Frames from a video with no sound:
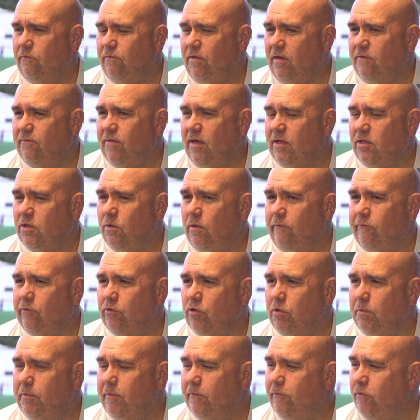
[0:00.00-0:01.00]
if they do have a
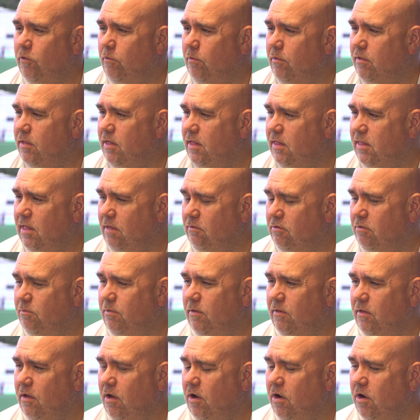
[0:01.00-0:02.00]
good performance, he seems to
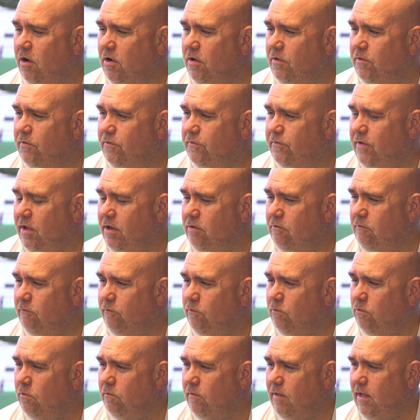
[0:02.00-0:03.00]
be at the heart and centre of
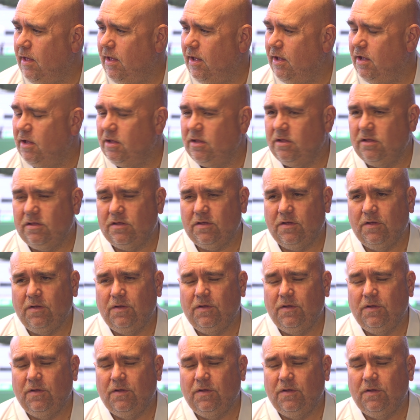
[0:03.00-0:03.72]
all of that. And